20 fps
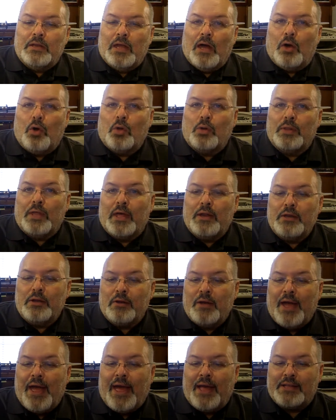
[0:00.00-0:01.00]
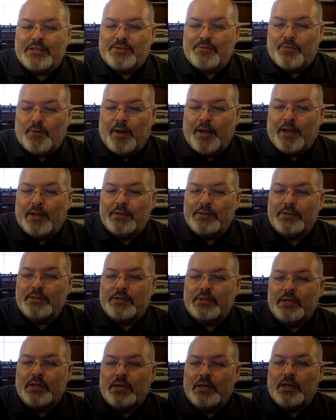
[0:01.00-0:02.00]
Now hold on to your hats,
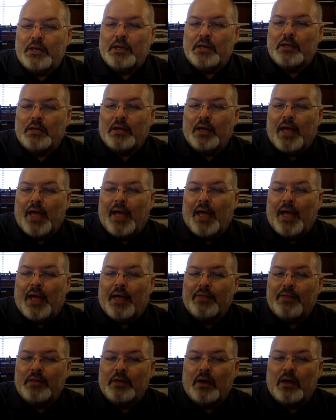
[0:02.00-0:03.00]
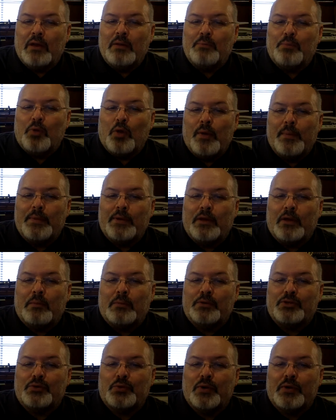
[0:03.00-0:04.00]
friends. The unemployment
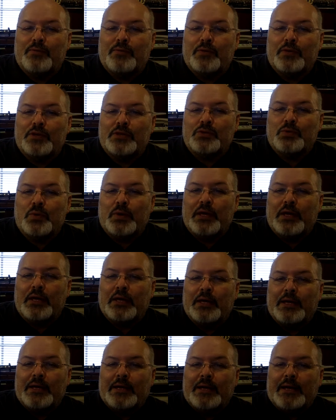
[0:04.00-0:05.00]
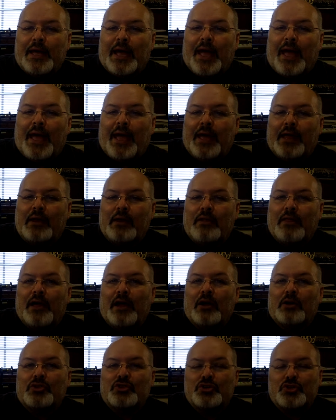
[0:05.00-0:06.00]
numbers are in for this week, and
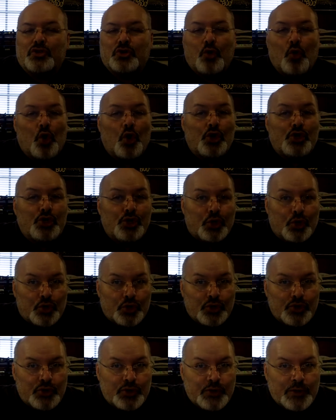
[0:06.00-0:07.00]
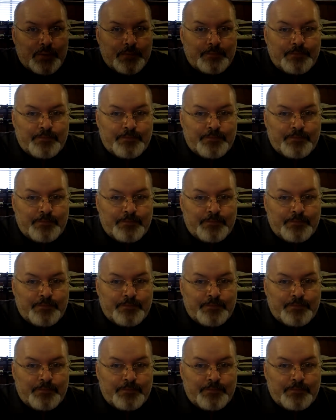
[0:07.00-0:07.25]
they are scorchers.